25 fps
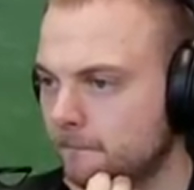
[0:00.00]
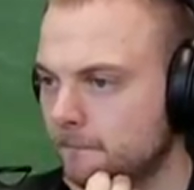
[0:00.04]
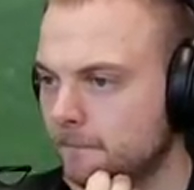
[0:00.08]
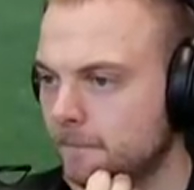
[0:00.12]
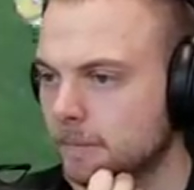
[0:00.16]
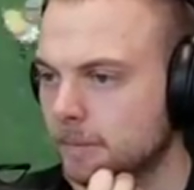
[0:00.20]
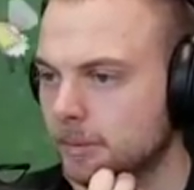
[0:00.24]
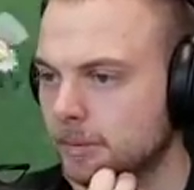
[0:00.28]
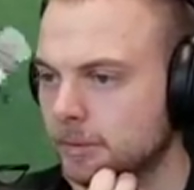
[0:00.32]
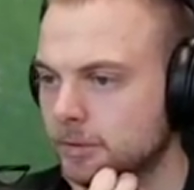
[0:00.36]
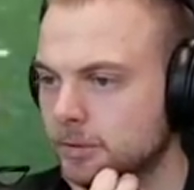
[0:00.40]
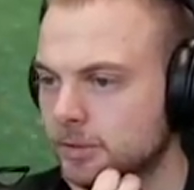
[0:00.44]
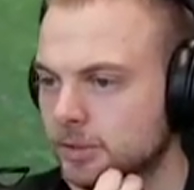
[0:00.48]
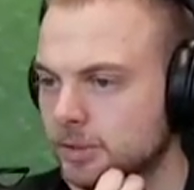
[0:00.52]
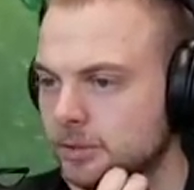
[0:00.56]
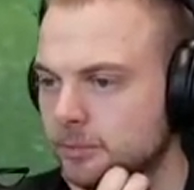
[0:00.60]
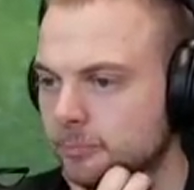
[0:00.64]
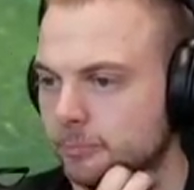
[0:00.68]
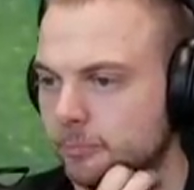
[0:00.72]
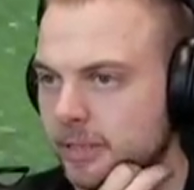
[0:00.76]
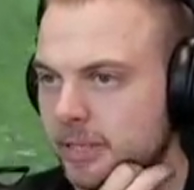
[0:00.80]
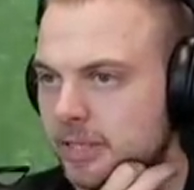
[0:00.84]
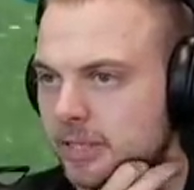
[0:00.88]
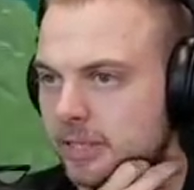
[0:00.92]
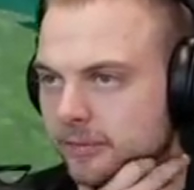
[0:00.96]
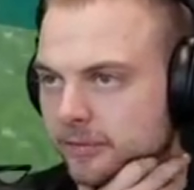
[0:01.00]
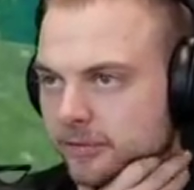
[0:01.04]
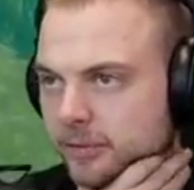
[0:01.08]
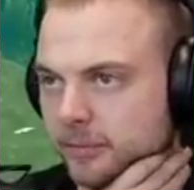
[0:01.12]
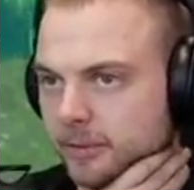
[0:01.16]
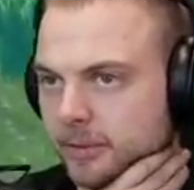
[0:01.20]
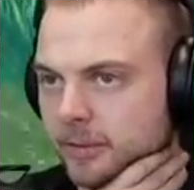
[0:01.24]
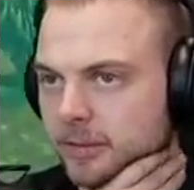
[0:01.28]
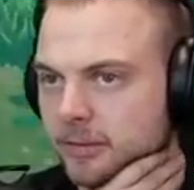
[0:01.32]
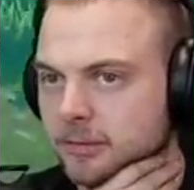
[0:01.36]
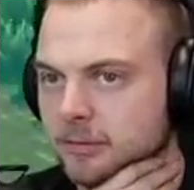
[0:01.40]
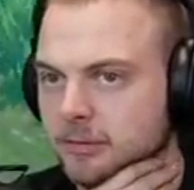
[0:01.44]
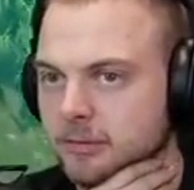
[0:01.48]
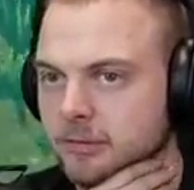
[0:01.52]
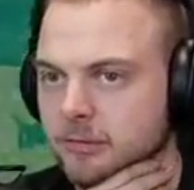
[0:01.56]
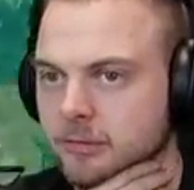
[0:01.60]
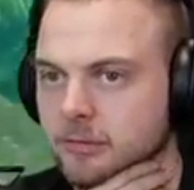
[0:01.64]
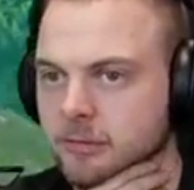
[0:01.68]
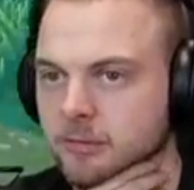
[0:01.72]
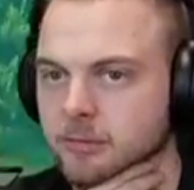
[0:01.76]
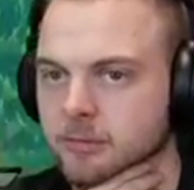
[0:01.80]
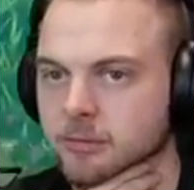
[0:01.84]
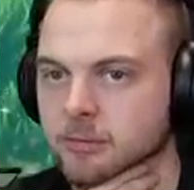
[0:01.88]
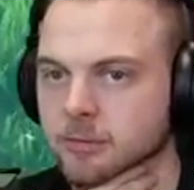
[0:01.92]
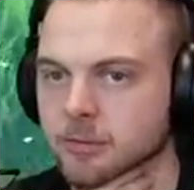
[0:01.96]
my goodness, there's bees after me.
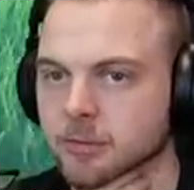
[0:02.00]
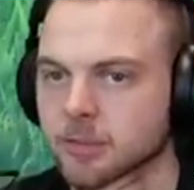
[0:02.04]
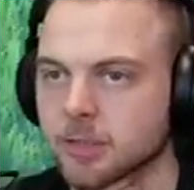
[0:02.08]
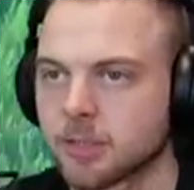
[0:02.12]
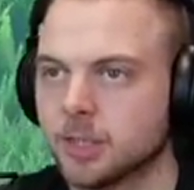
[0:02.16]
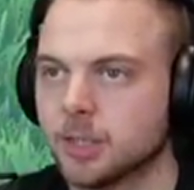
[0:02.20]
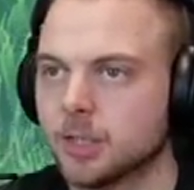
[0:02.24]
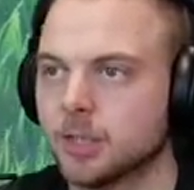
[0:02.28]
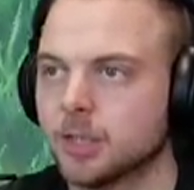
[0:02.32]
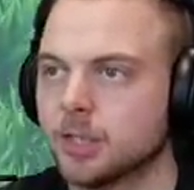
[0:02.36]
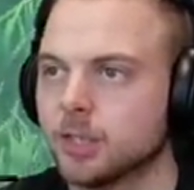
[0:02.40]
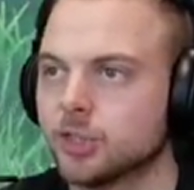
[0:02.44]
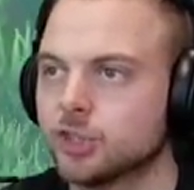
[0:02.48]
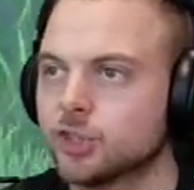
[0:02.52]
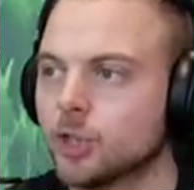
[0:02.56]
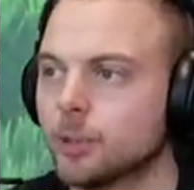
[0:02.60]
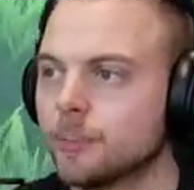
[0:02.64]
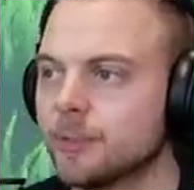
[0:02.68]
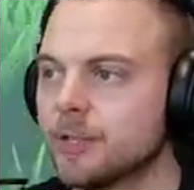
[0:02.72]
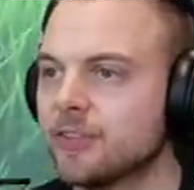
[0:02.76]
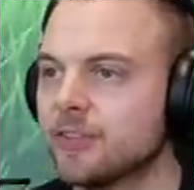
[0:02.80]
So many